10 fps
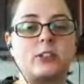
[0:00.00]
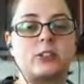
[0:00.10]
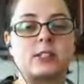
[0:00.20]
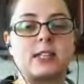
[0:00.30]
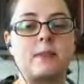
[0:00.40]

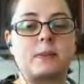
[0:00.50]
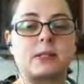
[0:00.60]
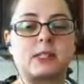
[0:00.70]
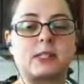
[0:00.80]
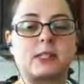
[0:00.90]
just that,
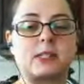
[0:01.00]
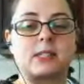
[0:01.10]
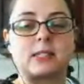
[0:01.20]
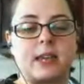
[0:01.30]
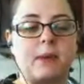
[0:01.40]
but since these
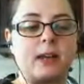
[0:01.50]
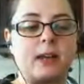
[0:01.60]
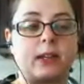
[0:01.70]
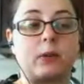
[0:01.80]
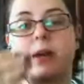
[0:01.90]
came out,
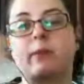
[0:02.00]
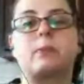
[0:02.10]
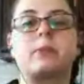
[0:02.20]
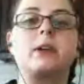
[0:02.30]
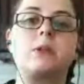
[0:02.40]
like we have the
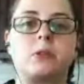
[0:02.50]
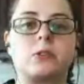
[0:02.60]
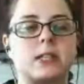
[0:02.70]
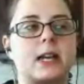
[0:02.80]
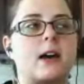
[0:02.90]

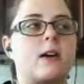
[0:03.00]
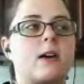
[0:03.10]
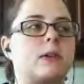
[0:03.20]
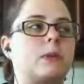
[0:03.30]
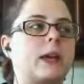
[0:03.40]
prequels
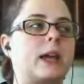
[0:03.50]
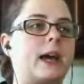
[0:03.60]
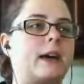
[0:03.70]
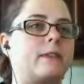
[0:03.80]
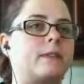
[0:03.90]
now, and we
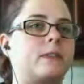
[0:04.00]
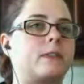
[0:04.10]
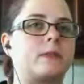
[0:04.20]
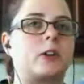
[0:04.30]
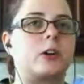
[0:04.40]
have
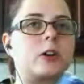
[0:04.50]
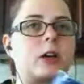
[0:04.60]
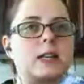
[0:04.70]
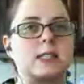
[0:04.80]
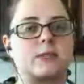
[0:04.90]
all
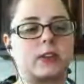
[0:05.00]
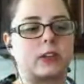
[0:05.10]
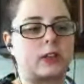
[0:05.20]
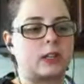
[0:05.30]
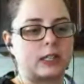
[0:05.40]
kinds of
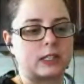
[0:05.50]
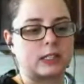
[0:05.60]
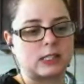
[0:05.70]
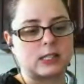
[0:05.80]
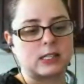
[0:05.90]
other
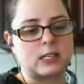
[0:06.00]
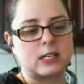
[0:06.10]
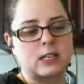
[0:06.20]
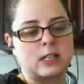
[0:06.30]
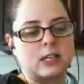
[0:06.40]
things.
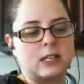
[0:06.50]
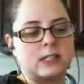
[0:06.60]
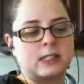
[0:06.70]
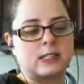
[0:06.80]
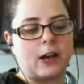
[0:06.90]

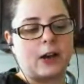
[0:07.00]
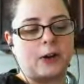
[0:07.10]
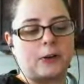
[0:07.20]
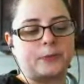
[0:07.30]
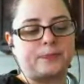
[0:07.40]

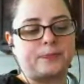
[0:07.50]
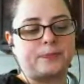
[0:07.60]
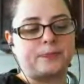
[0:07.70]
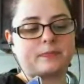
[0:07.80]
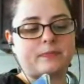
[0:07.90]
So
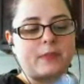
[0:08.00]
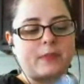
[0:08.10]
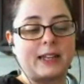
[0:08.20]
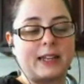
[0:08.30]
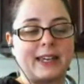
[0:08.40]

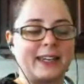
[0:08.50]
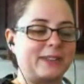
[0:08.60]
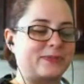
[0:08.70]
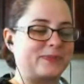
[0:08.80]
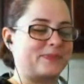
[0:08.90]
I like
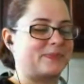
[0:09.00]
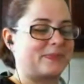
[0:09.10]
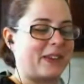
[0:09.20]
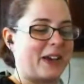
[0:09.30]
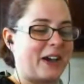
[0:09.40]
it.
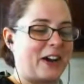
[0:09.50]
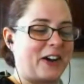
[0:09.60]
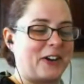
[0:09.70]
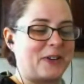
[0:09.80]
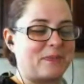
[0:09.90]

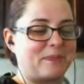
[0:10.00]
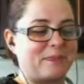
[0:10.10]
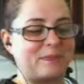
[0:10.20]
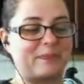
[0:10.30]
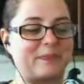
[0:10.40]
Um,
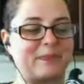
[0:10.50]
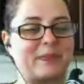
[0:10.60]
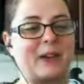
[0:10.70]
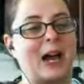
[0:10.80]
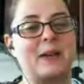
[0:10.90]

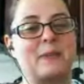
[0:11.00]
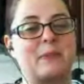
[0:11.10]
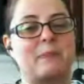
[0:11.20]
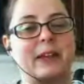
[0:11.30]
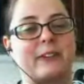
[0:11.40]
I am
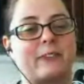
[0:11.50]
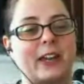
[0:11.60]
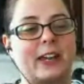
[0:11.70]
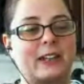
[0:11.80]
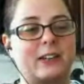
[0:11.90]
a big
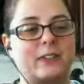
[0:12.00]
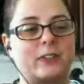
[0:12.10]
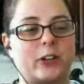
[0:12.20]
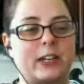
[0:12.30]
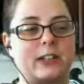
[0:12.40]
fan
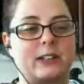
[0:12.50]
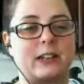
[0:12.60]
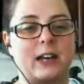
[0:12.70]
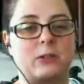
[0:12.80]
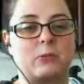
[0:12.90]
of Grand
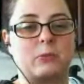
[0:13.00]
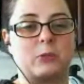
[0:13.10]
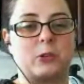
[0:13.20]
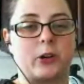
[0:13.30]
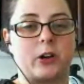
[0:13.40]

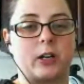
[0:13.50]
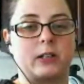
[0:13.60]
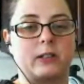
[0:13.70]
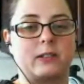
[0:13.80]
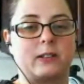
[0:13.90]
Admiral Thrawn.